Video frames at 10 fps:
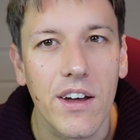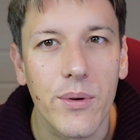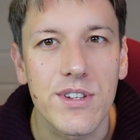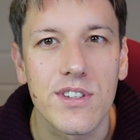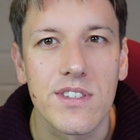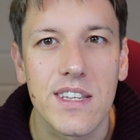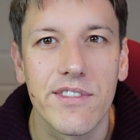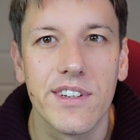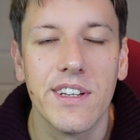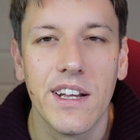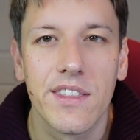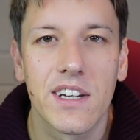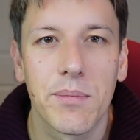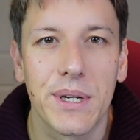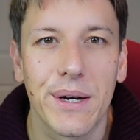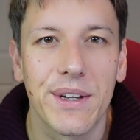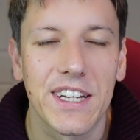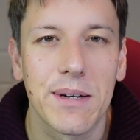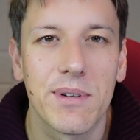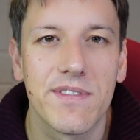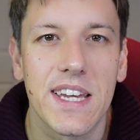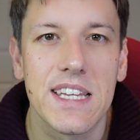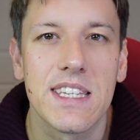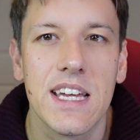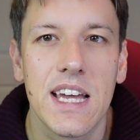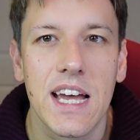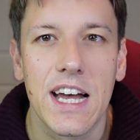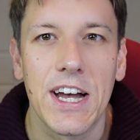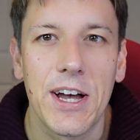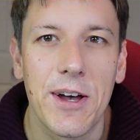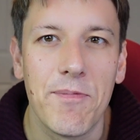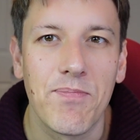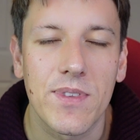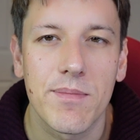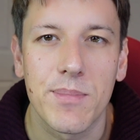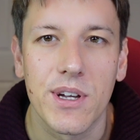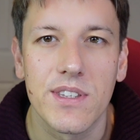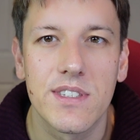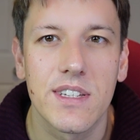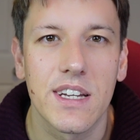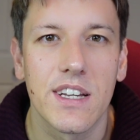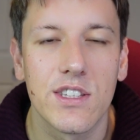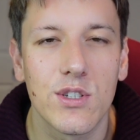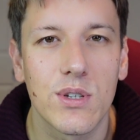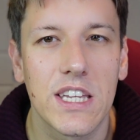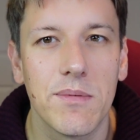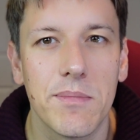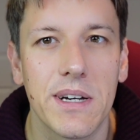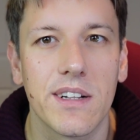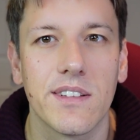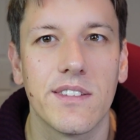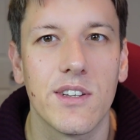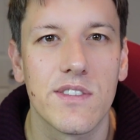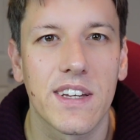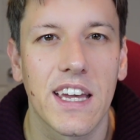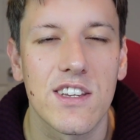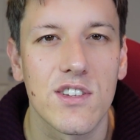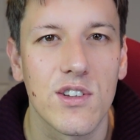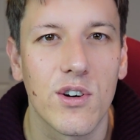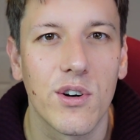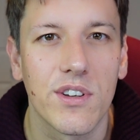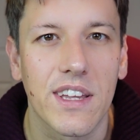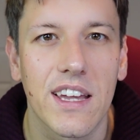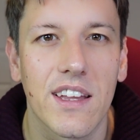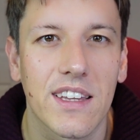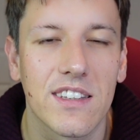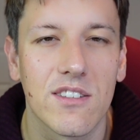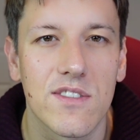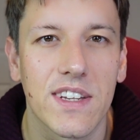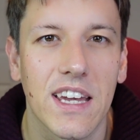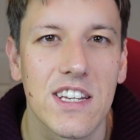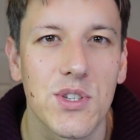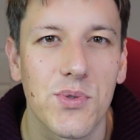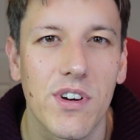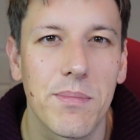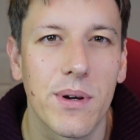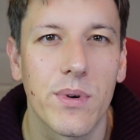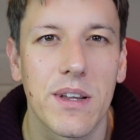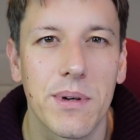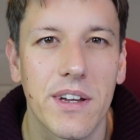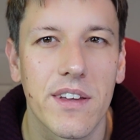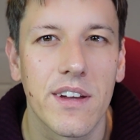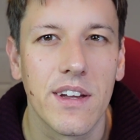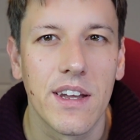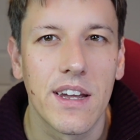question 7. We'll lop it out in a couple of days. Do keep the bell notification on and get notifications when I put other